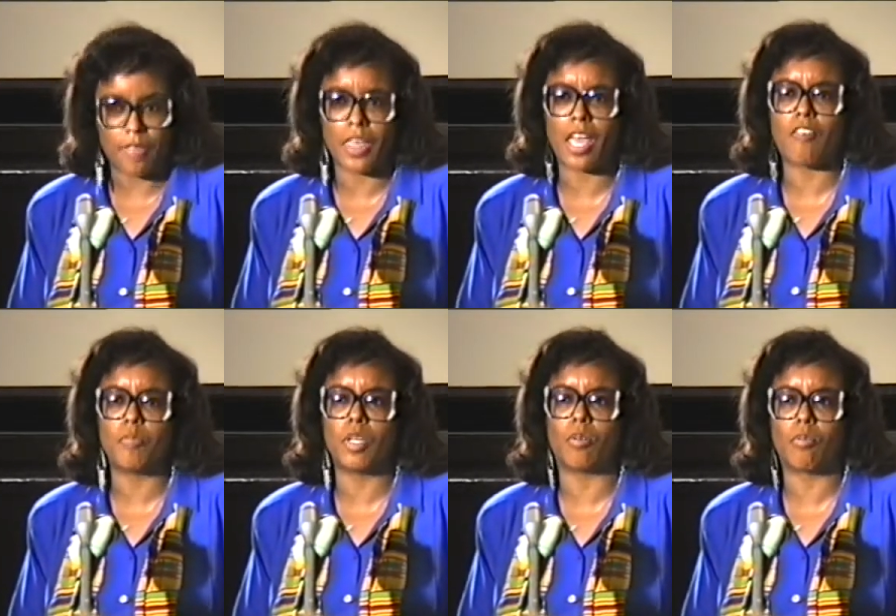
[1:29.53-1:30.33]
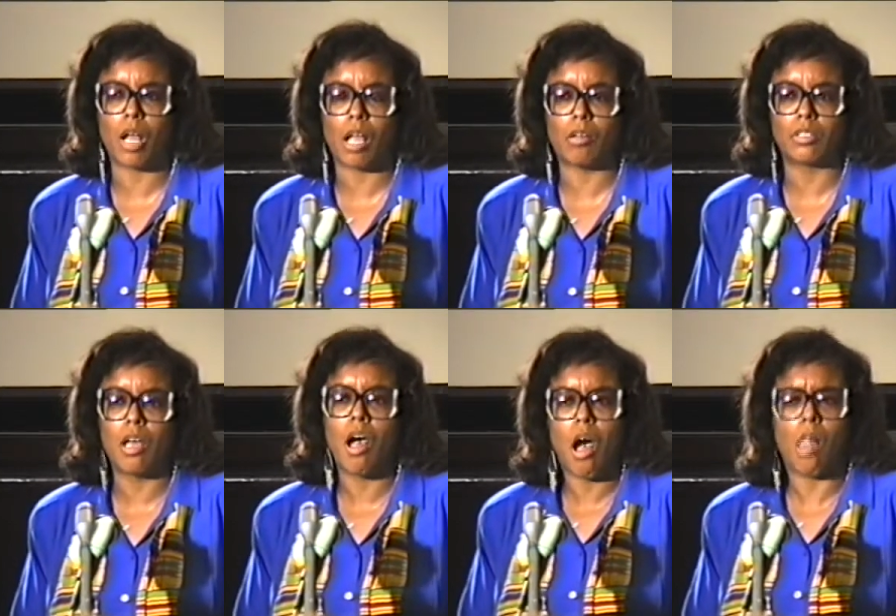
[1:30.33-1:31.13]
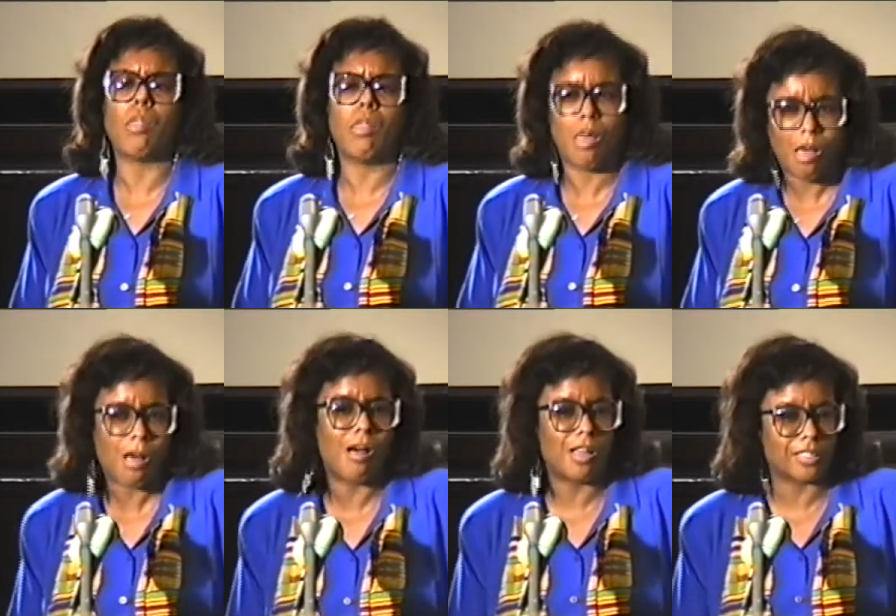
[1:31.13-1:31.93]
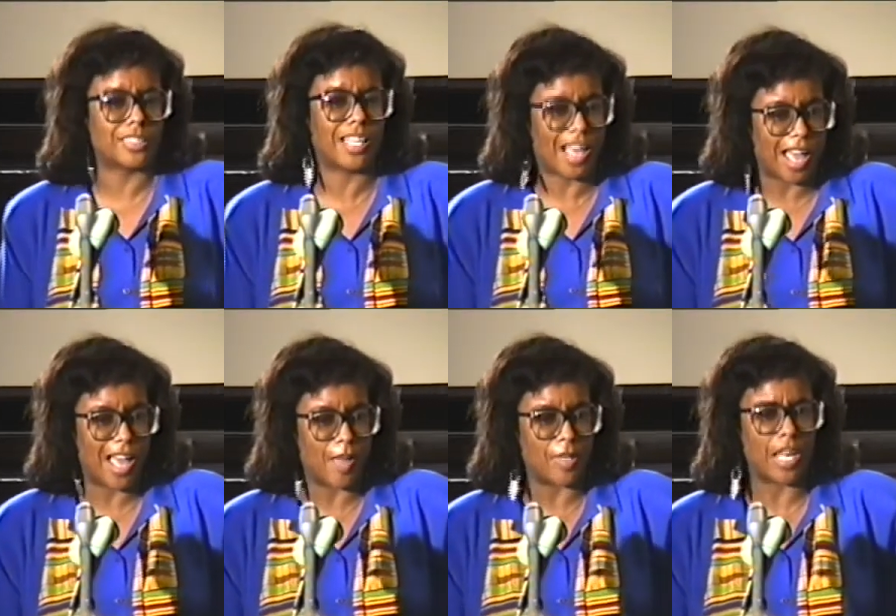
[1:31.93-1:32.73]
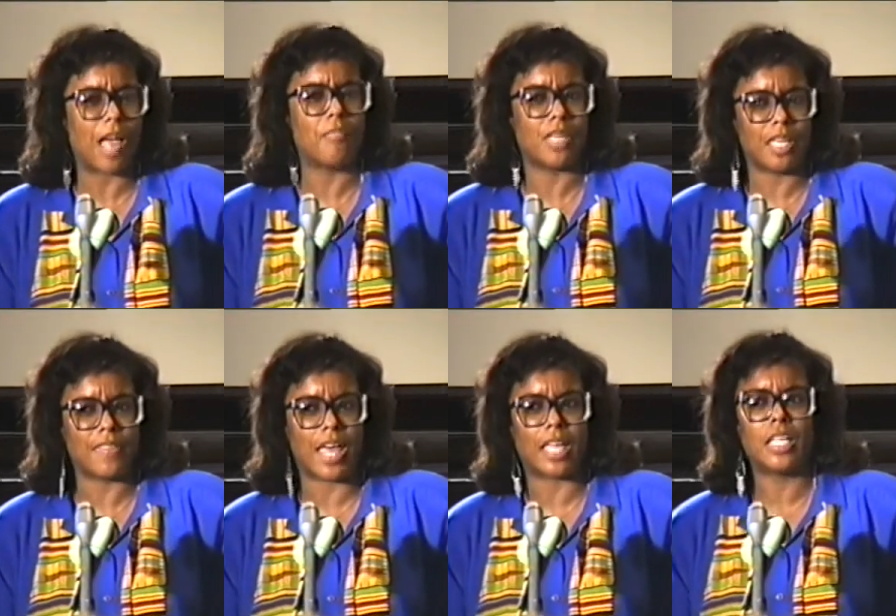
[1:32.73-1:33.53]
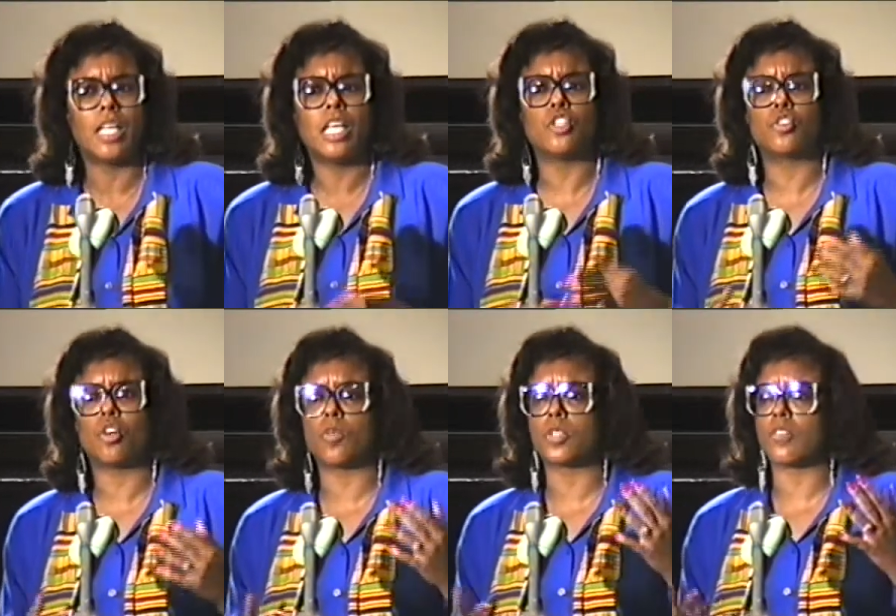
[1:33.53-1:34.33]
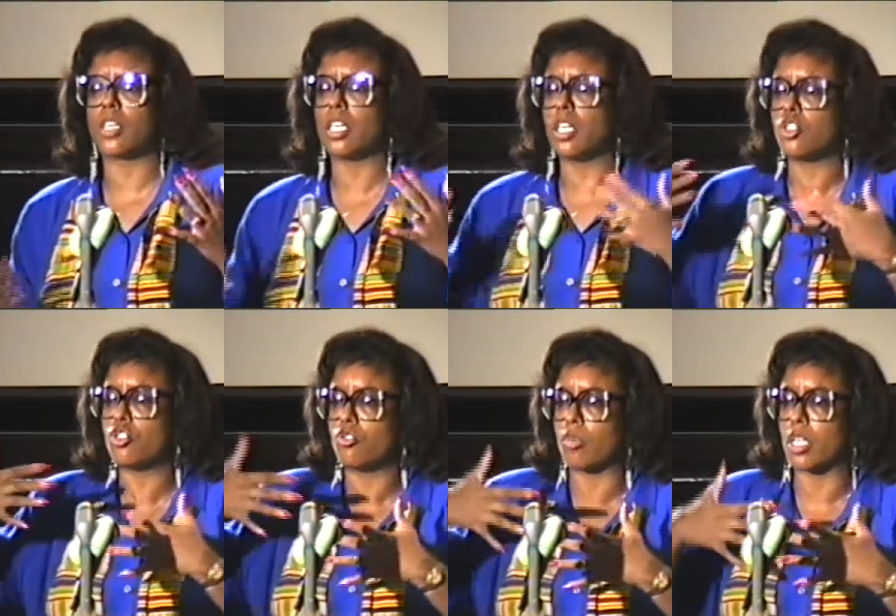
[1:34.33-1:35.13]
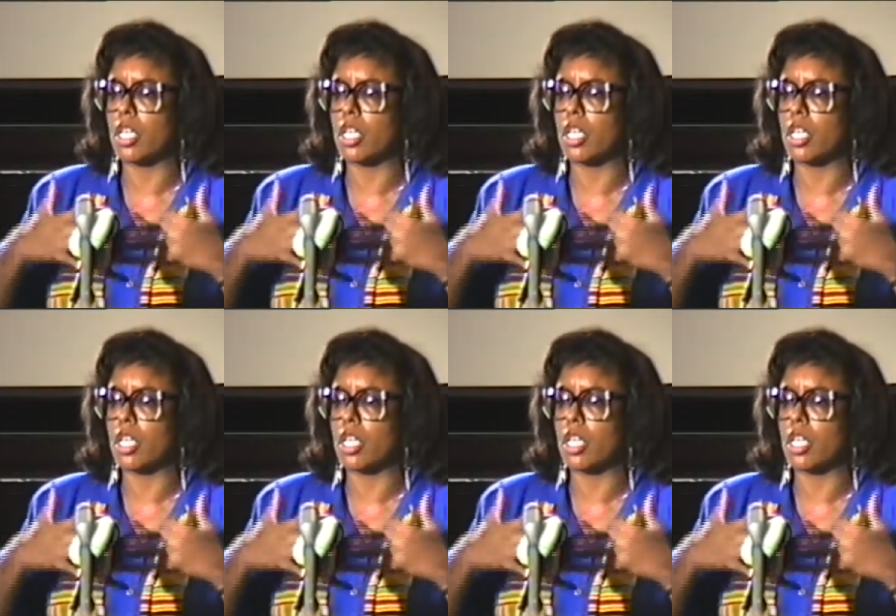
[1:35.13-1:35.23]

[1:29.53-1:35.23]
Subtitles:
And they have been around a long time. And I mean that in terms of the history